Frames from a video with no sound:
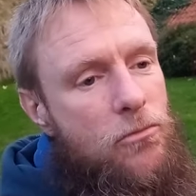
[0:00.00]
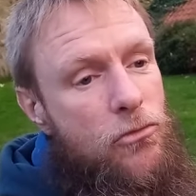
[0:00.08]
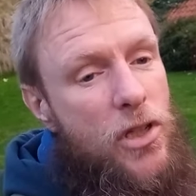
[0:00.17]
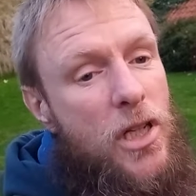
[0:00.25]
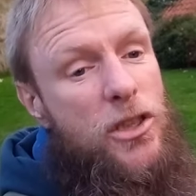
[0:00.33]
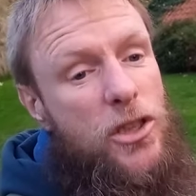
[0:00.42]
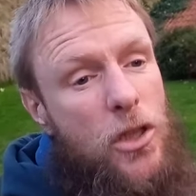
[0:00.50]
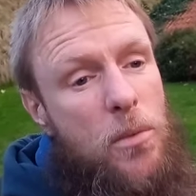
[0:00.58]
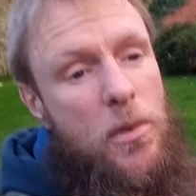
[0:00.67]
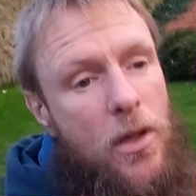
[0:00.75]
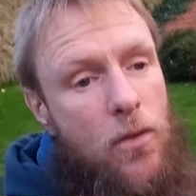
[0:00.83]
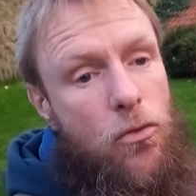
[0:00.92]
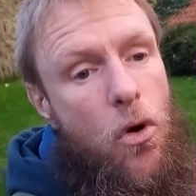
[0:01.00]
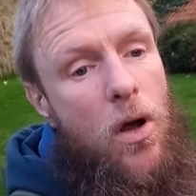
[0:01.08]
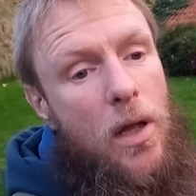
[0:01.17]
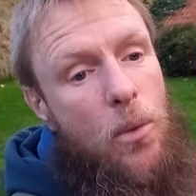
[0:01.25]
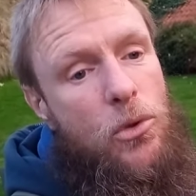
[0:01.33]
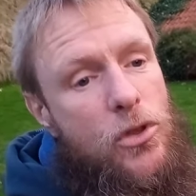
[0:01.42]
reassure me of what
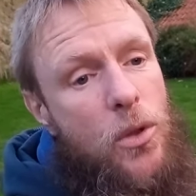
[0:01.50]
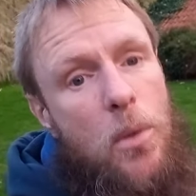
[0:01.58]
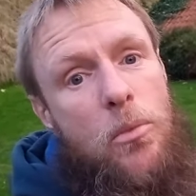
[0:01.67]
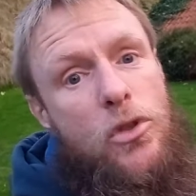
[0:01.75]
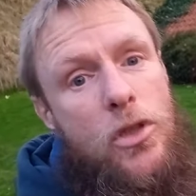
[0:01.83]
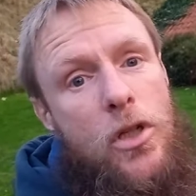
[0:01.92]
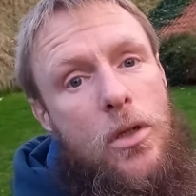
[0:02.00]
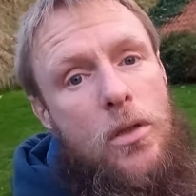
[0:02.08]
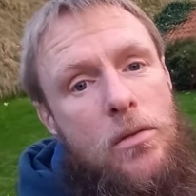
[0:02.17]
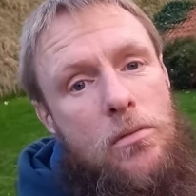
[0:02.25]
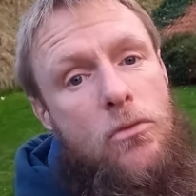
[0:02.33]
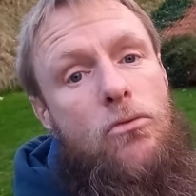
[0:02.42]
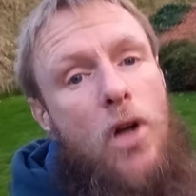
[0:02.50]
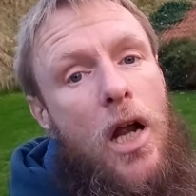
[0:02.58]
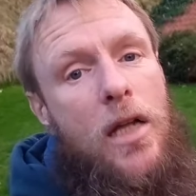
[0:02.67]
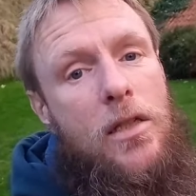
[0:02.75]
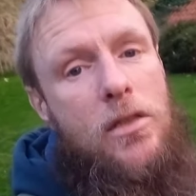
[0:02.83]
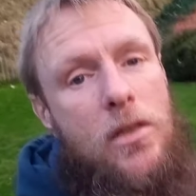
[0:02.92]
I was doing was good,
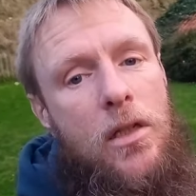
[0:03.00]
right.